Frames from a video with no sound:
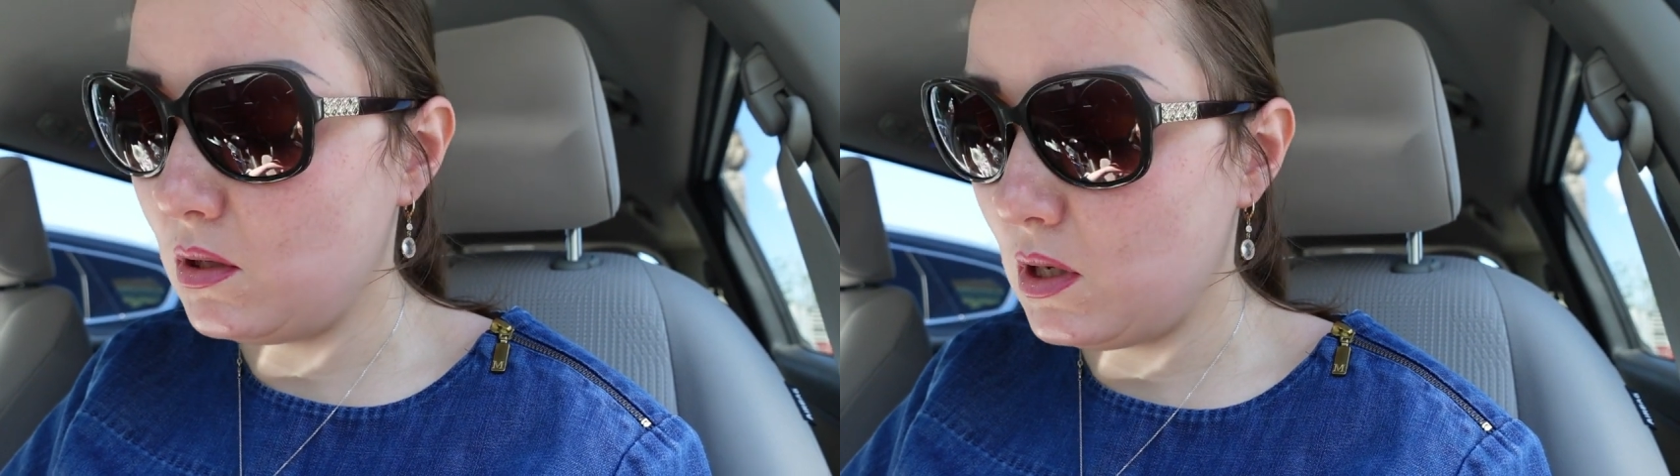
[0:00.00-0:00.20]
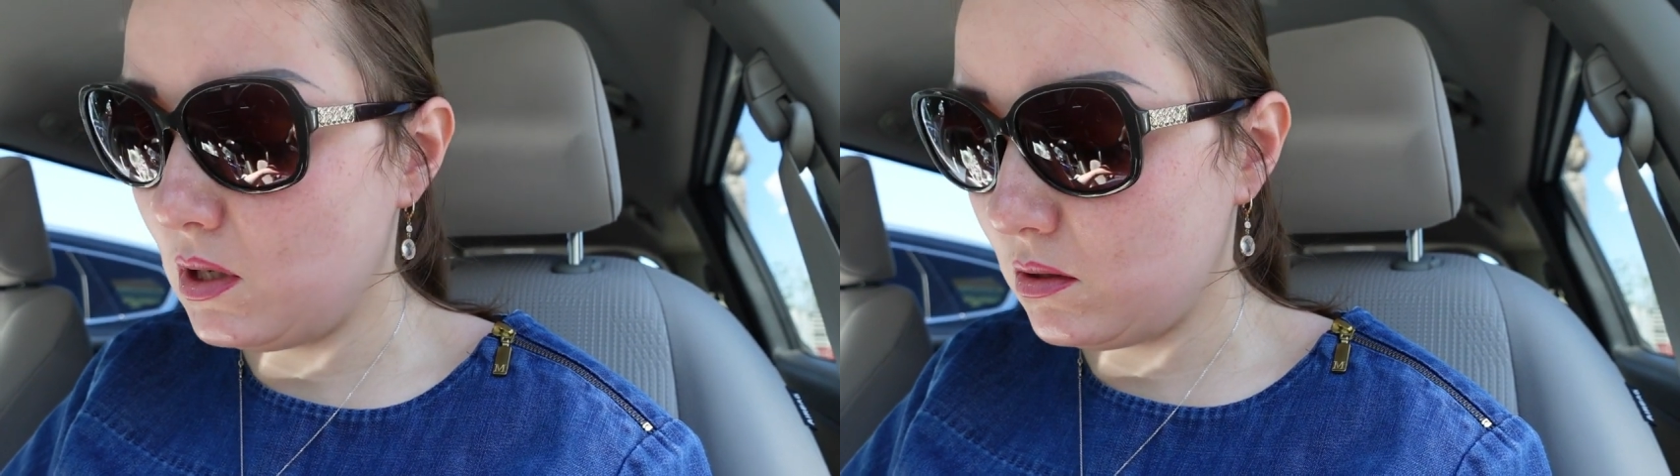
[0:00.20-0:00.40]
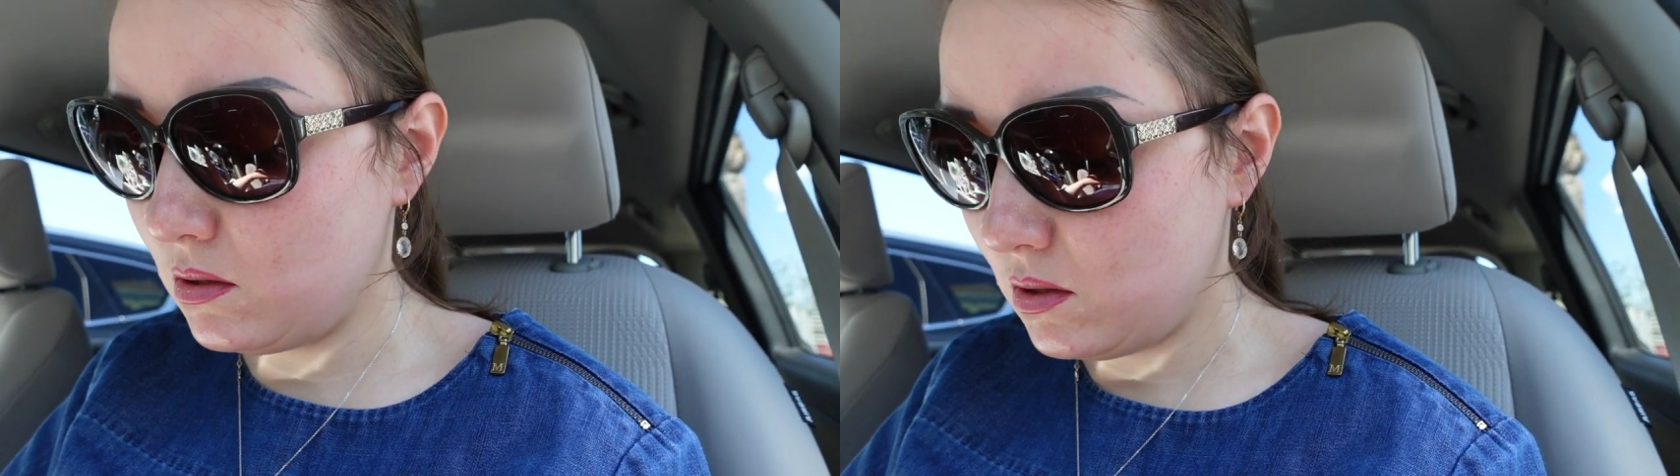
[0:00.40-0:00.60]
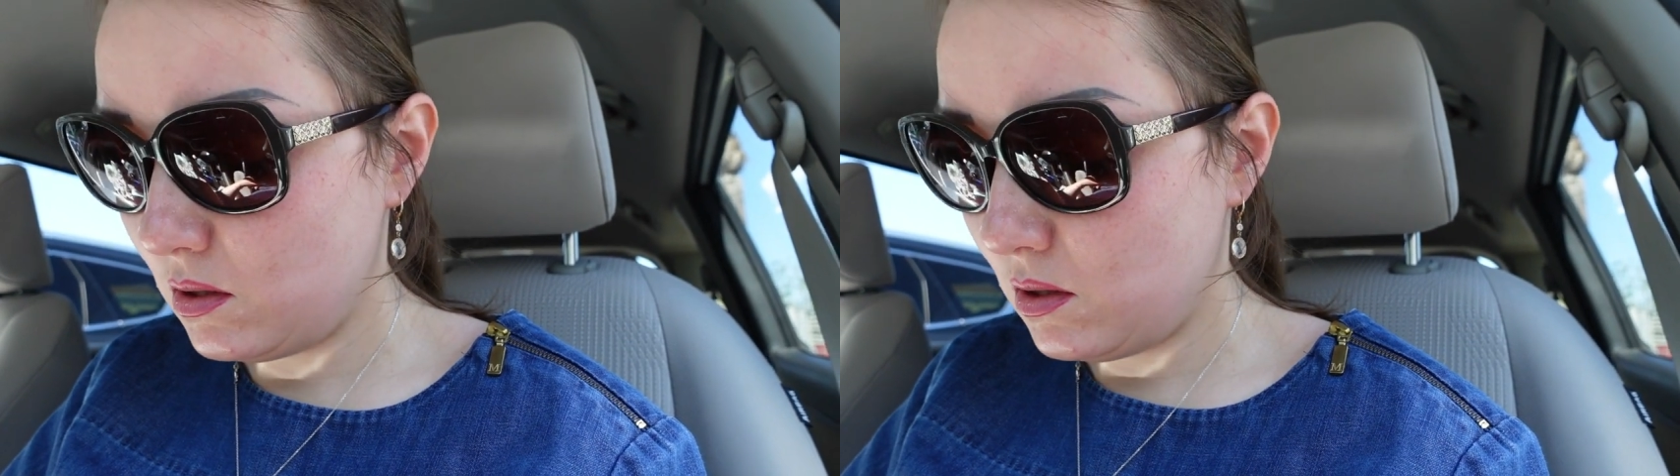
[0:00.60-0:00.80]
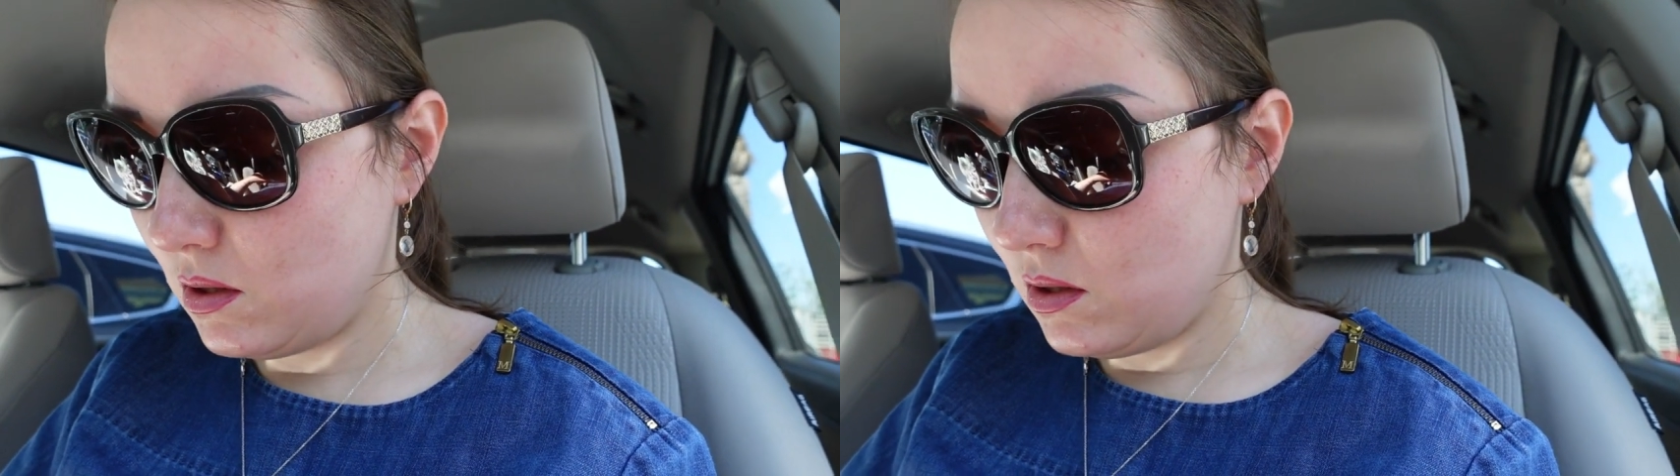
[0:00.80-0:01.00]
that
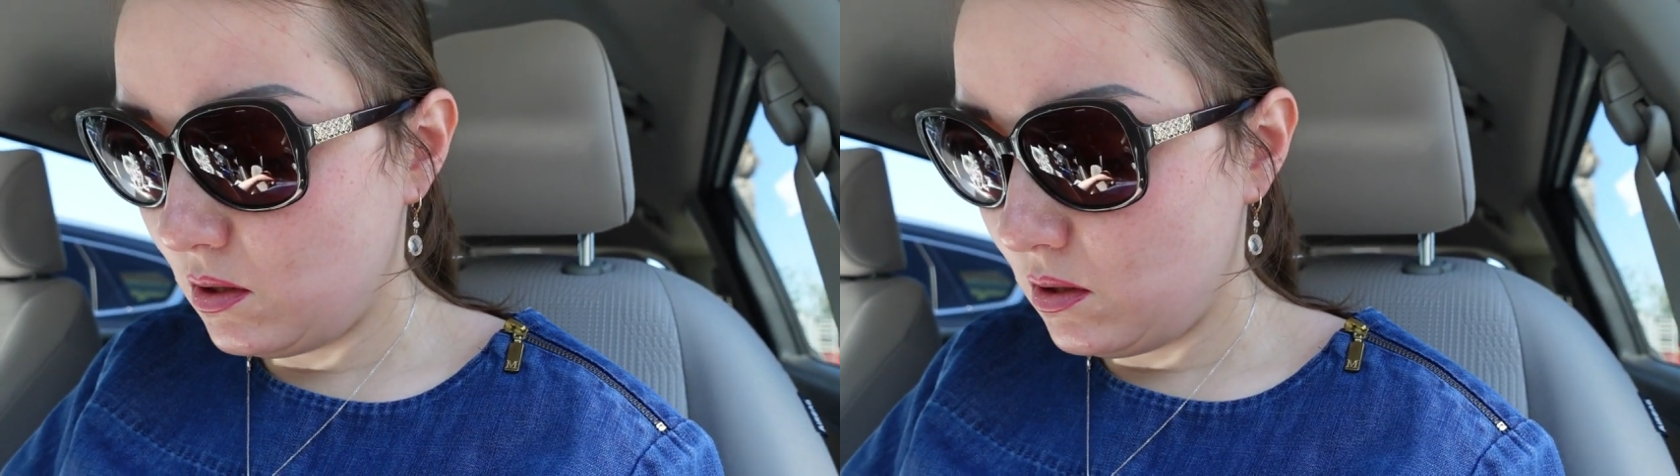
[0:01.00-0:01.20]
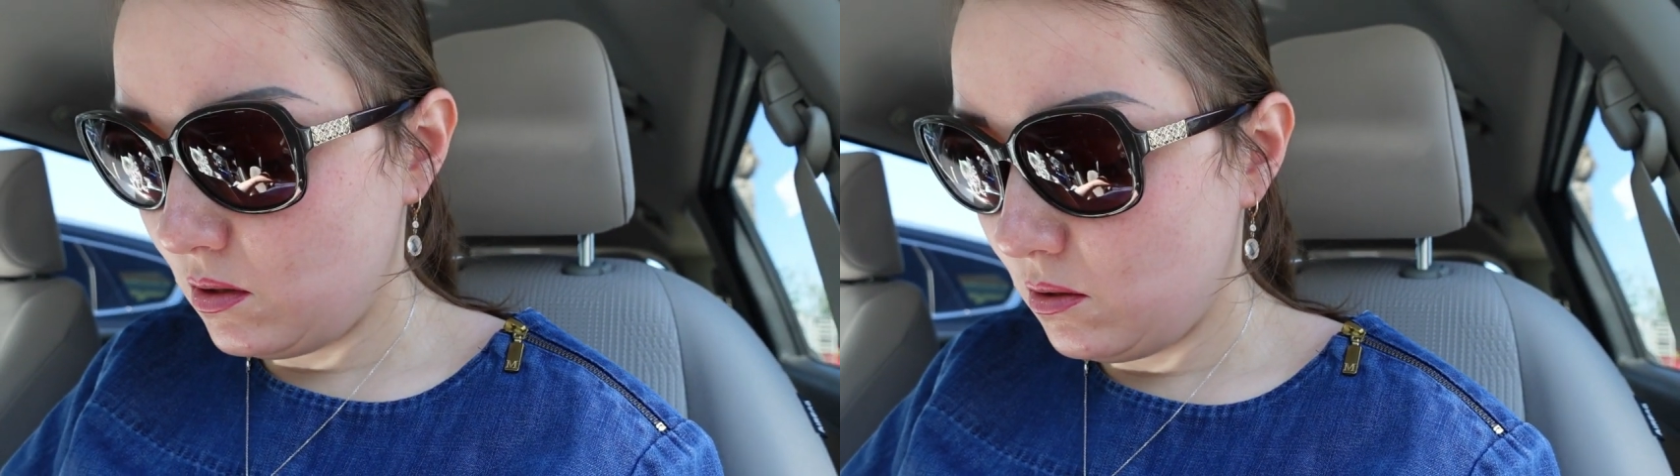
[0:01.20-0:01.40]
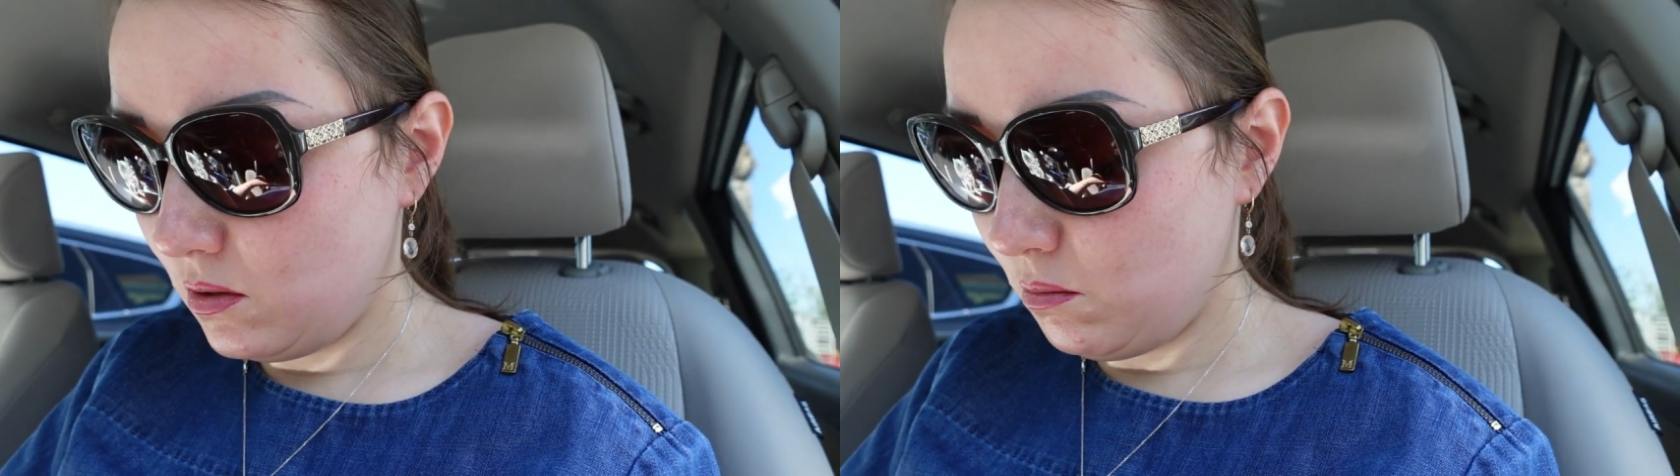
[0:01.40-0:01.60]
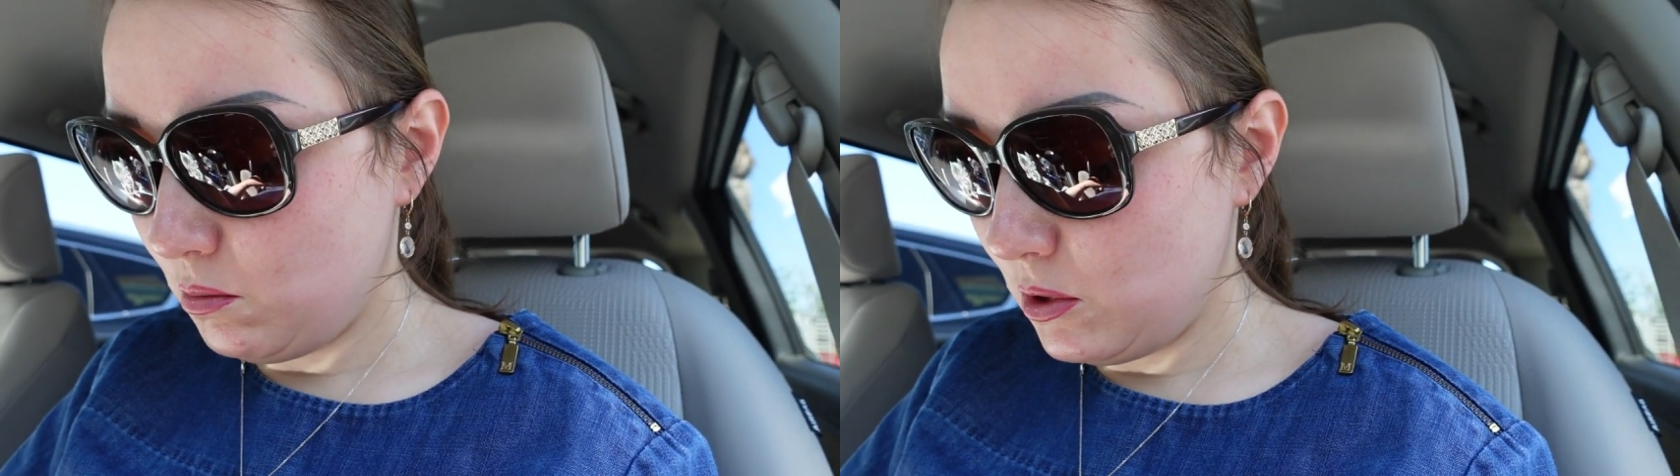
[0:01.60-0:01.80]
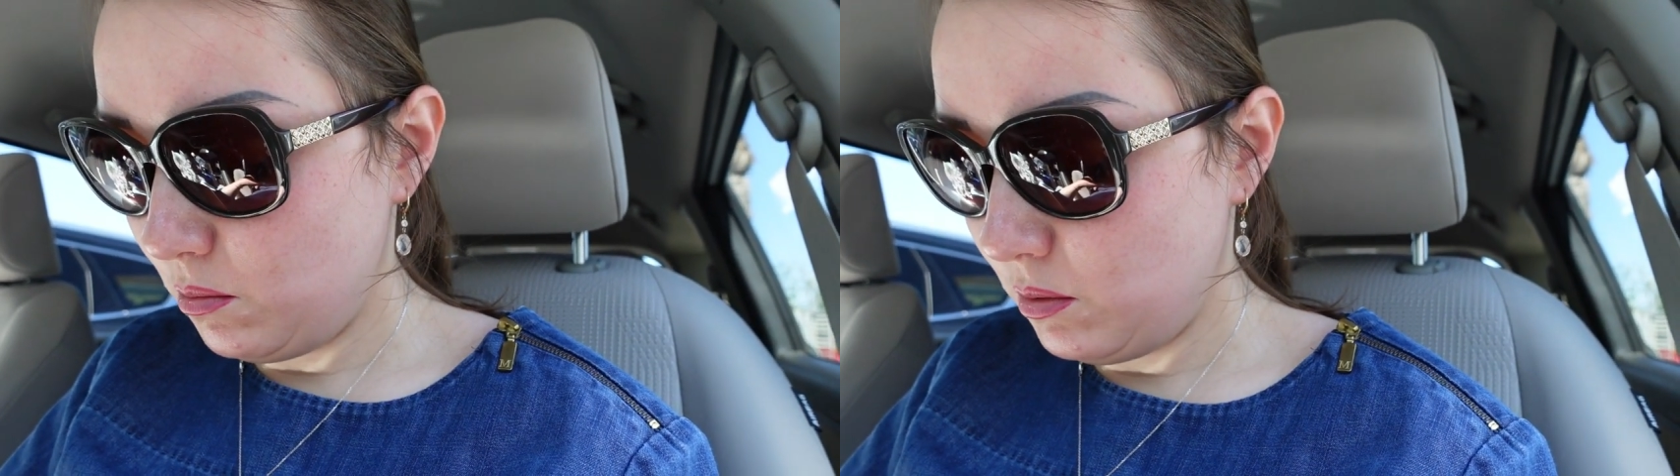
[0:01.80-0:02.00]

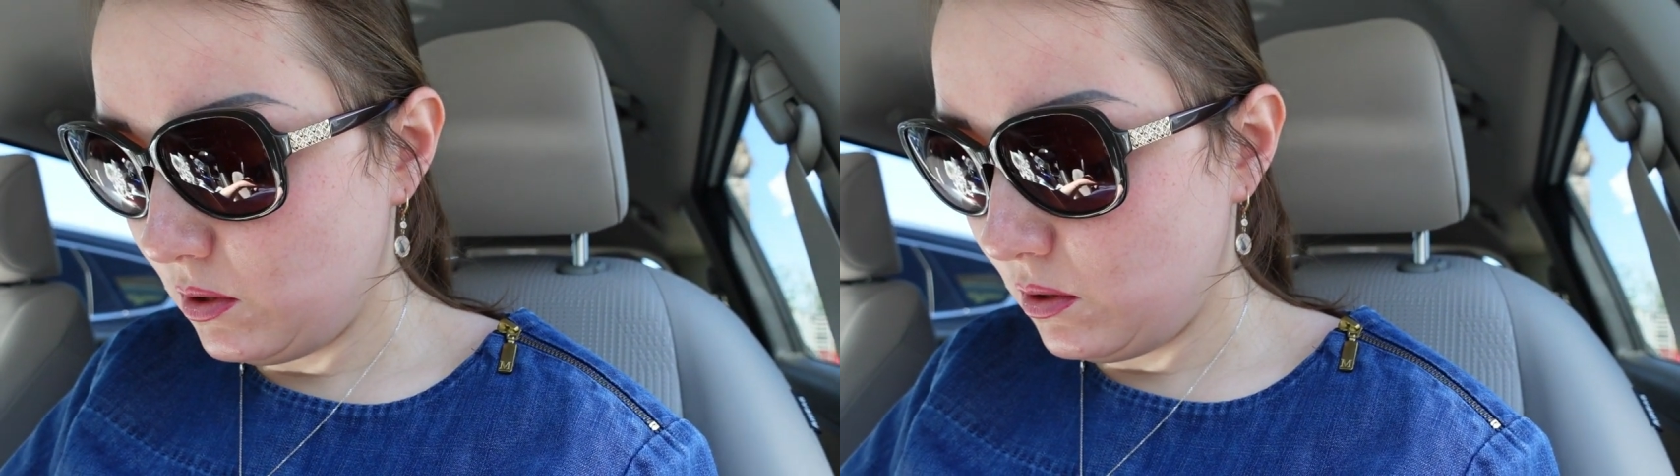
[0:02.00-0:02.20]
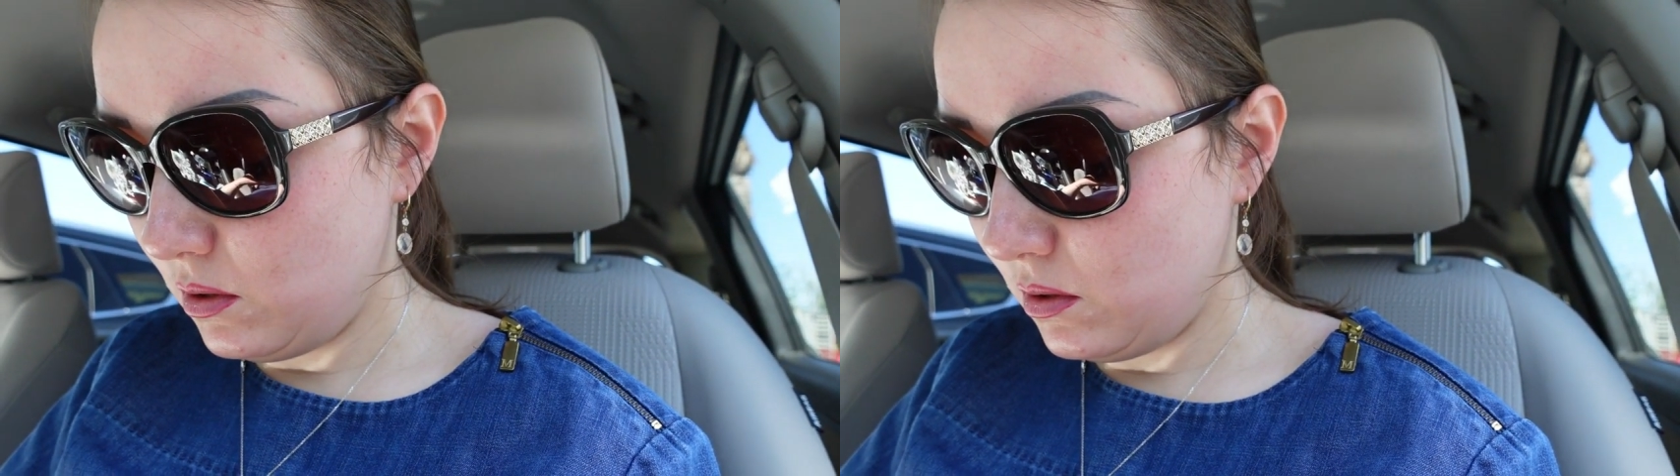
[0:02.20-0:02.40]
maybe